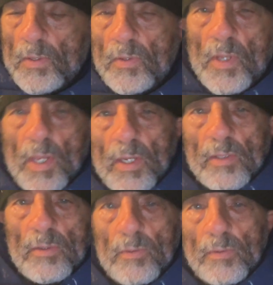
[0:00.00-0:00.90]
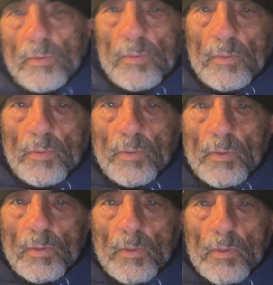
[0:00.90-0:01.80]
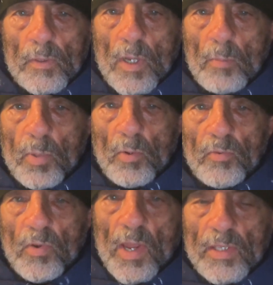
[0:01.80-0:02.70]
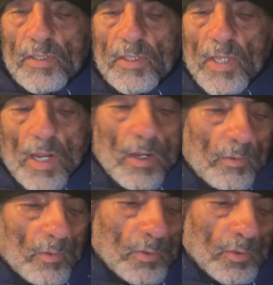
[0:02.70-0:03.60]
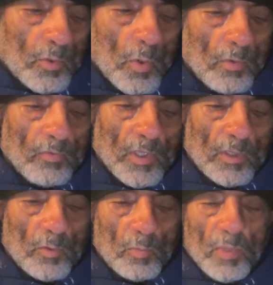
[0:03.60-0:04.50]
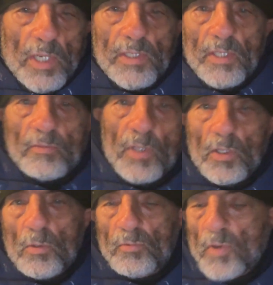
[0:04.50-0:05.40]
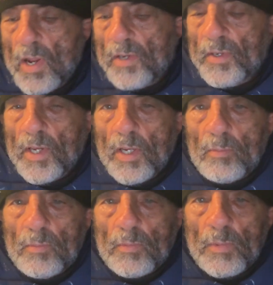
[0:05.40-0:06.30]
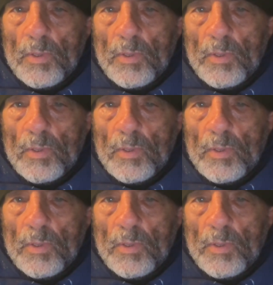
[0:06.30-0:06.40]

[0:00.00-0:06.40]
then a couple of lines down, Control V to paste the video file name,